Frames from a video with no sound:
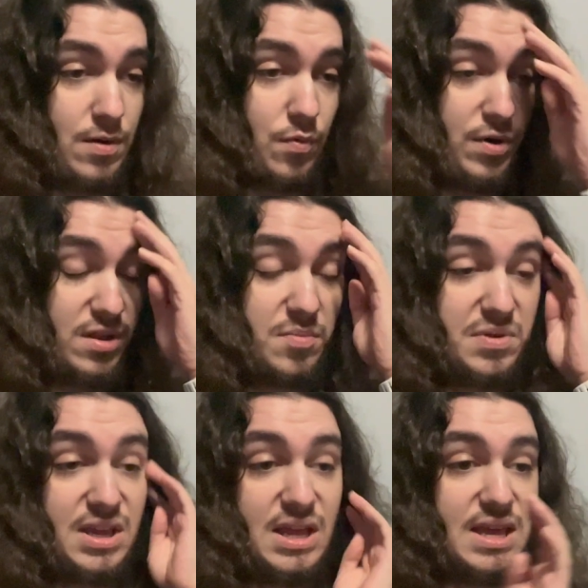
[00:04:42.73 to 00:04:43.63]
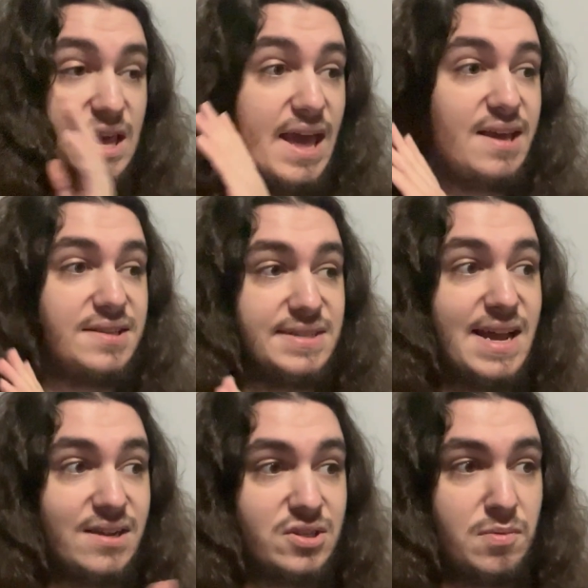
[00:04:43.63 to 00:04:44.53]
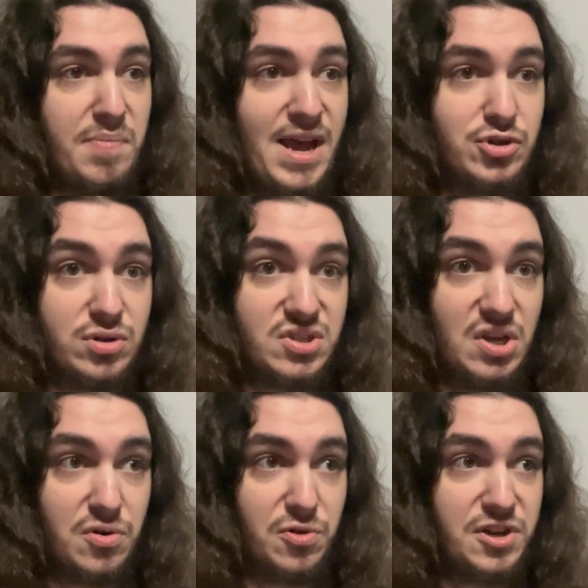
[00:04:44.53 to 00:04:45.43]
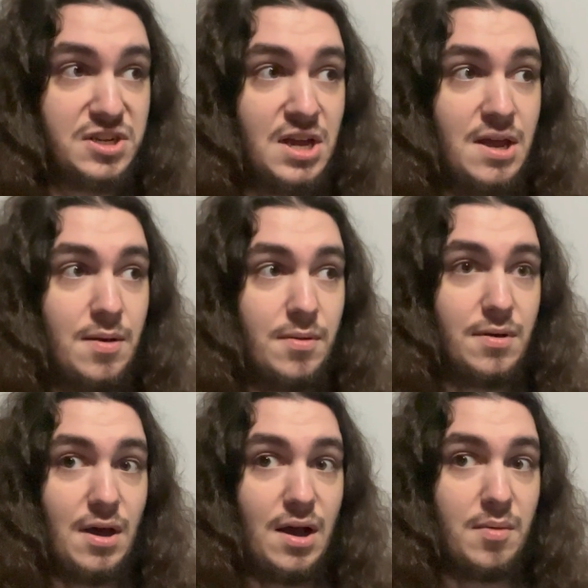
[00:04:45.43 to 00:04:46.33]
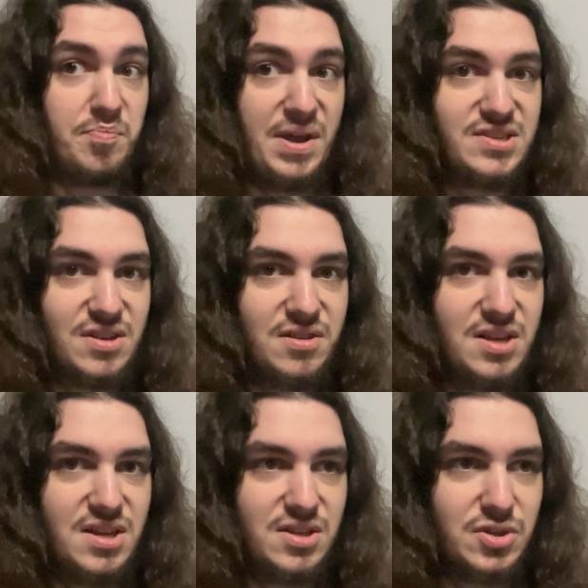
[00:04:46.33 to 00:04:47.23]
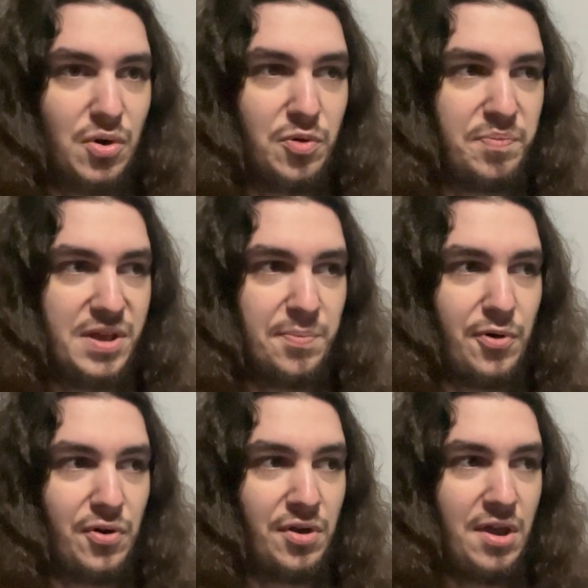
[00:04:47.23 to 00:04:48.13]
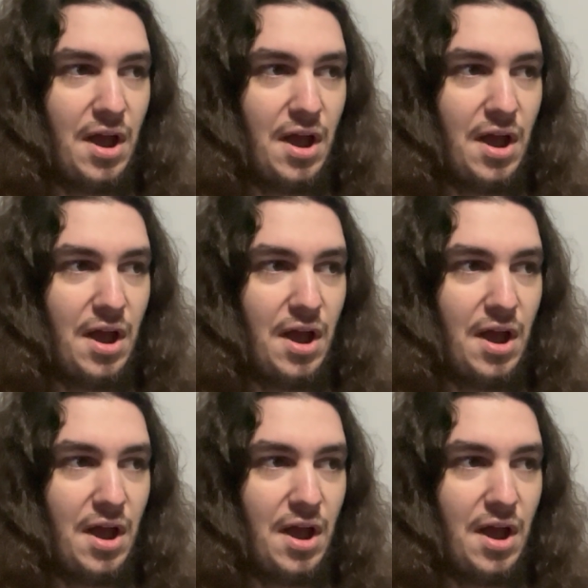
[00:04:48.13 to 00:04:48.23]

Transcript: one of the big EA execs, Patrick Sutherland, basically told people